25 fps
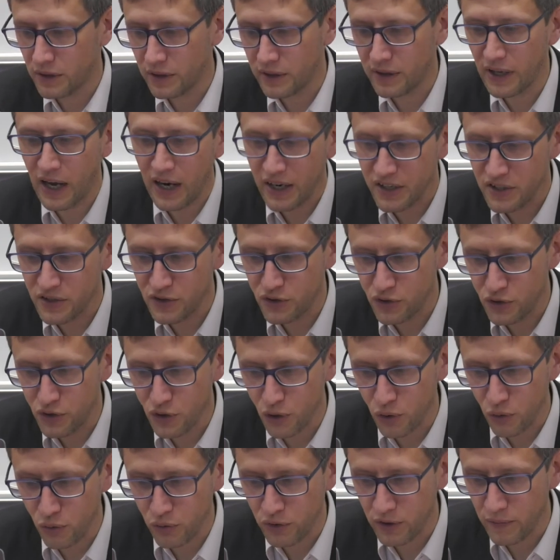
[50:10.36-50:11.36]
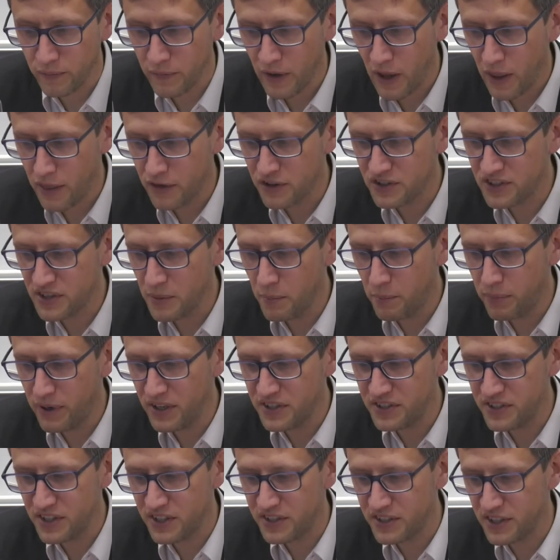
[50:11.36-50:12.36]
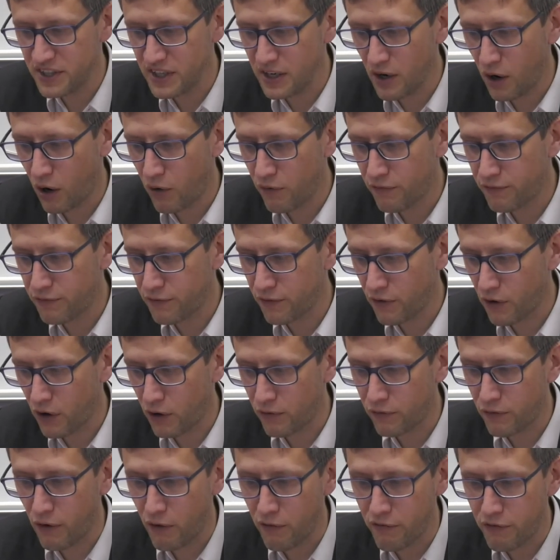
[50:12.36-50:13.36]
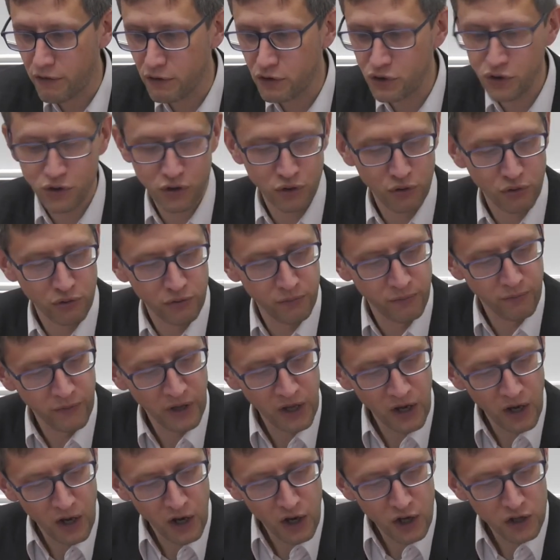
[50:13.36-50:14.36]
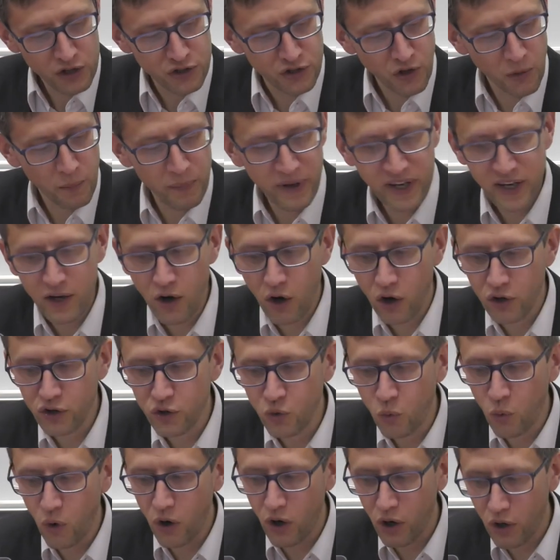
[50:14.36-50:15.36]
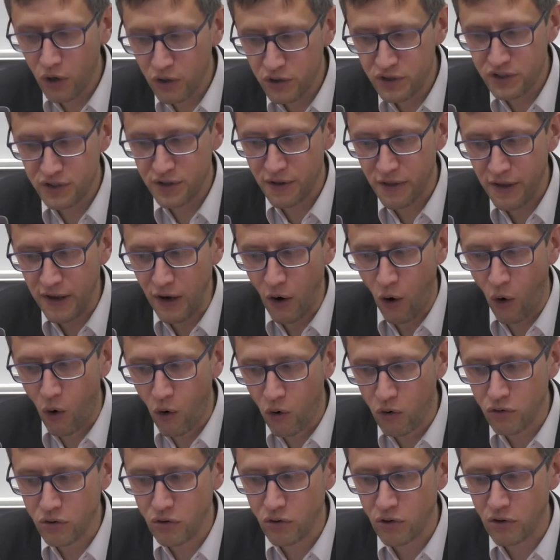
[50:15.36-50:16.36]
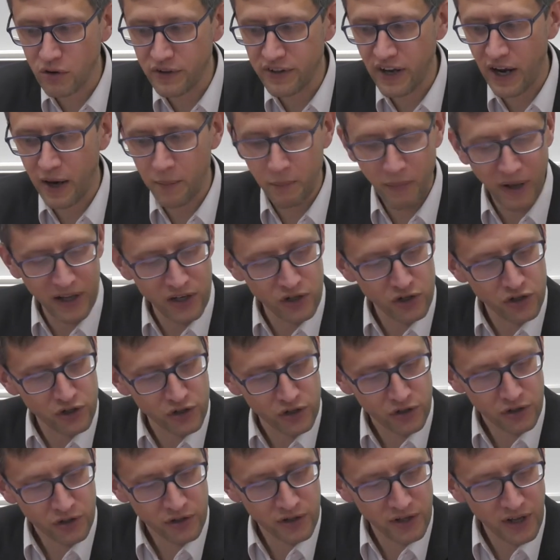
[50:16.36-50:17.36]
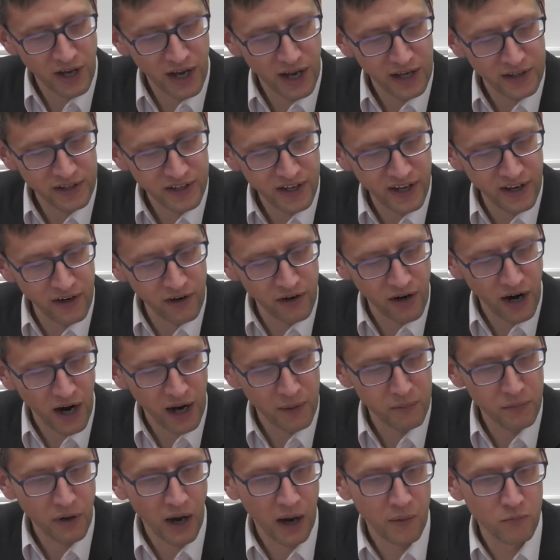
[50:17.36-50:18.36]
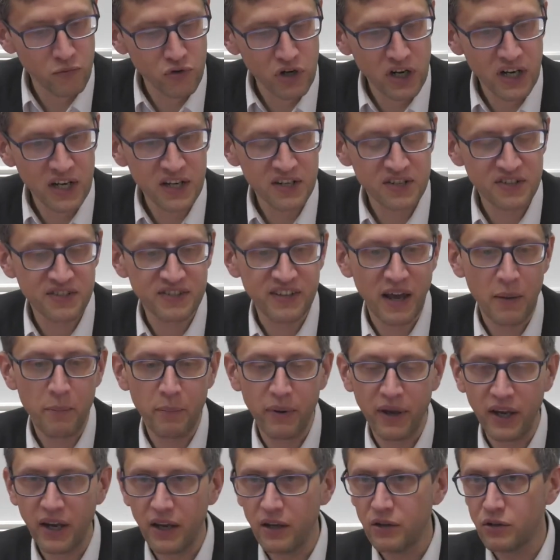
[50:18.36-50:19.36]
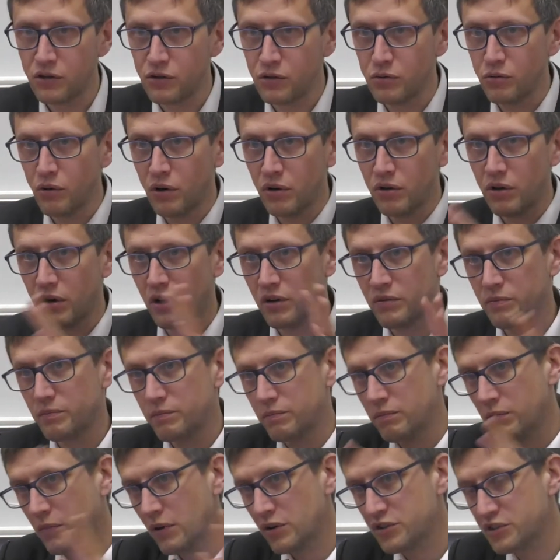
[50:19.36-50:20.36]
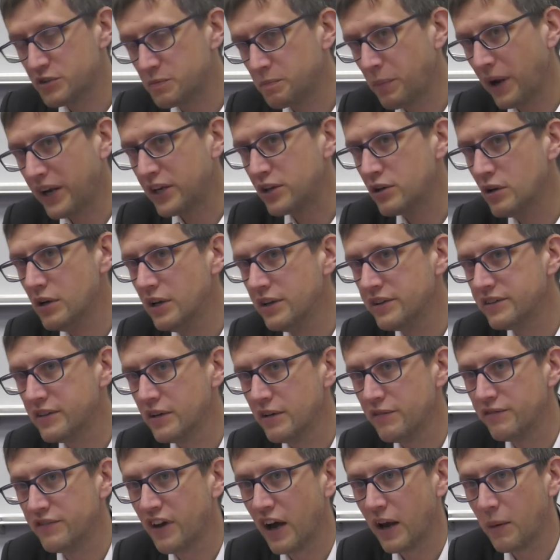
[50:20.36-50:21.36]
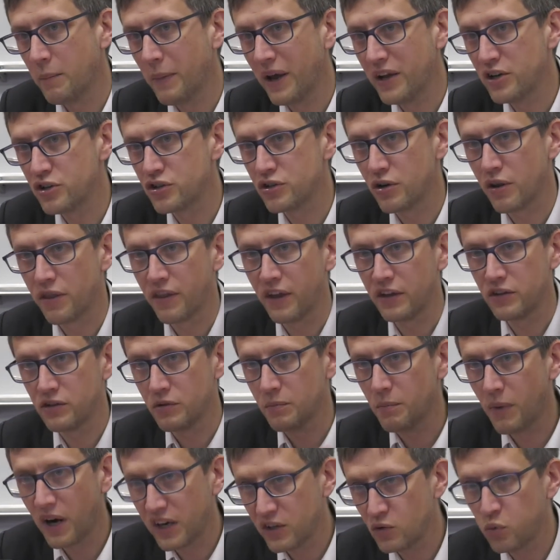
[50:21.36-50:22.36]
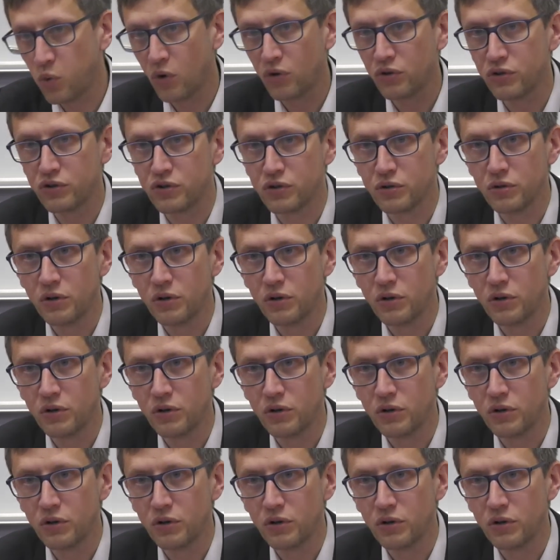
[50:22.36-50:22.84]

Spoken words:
nice tune, the simplicity of the tune. So beyond words, the oral dimension, and here I'm really stepping into a speculative dimension that you might want